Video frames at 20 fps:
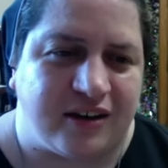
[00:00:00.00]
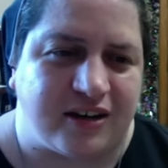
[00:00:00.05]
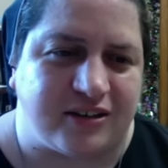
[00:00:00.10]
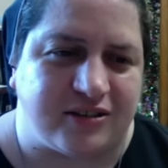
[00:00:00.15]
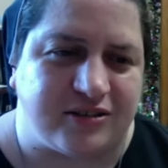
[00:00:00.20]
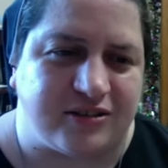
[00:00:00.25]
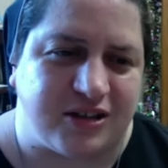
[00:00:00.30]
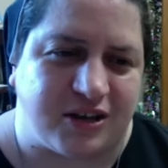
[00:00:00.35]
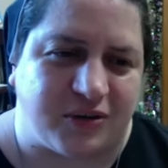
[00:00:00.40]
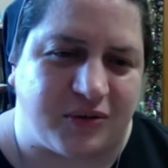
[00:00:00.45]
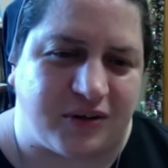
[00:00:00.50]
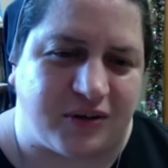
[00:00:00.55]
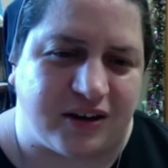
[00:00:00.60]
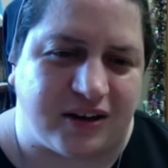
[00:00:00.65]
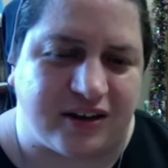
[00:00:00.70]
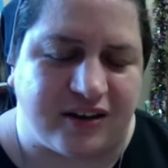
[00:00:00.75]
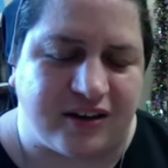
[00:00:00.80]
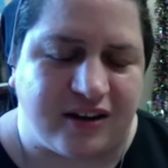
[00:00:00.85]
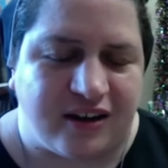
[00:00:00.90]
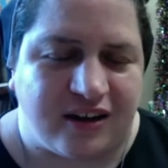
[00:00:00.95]
and so
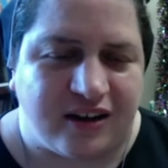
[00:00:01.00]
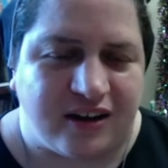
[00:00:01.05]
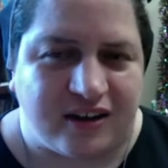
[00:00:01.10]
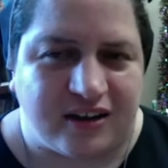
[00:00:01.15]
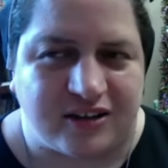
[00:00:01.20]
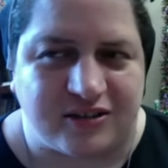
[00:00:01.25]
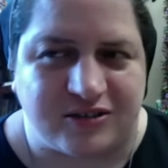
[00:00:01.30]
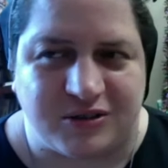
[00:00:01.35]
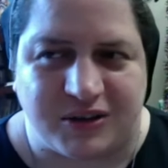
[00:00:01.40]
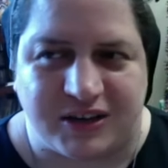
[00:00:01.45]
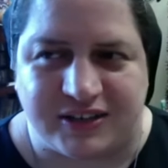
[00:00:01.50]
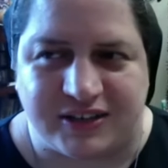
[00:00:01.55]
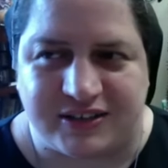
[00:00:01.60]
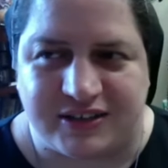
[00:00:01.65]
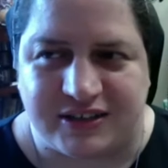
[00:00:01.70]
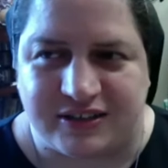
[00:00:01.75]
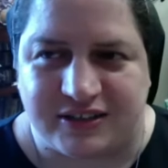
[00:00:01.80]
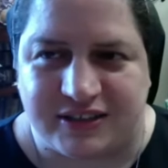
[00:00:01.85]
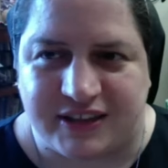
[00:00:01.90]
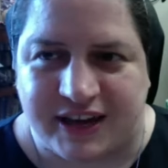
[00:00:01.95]
on. And so I
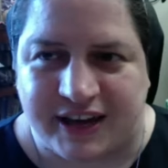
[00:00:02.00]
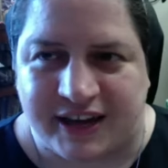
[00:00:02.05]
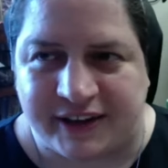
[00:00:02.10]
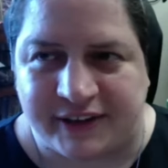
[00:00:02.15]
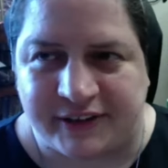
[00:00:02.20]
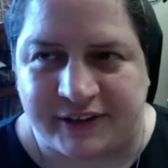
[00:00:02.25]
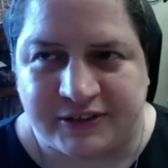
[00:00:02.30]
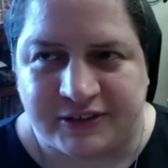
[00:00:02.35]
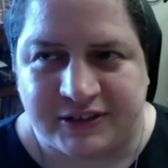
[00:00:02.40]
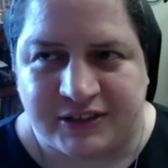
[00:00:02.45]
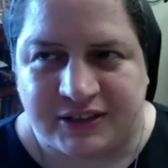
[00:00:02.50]
did that.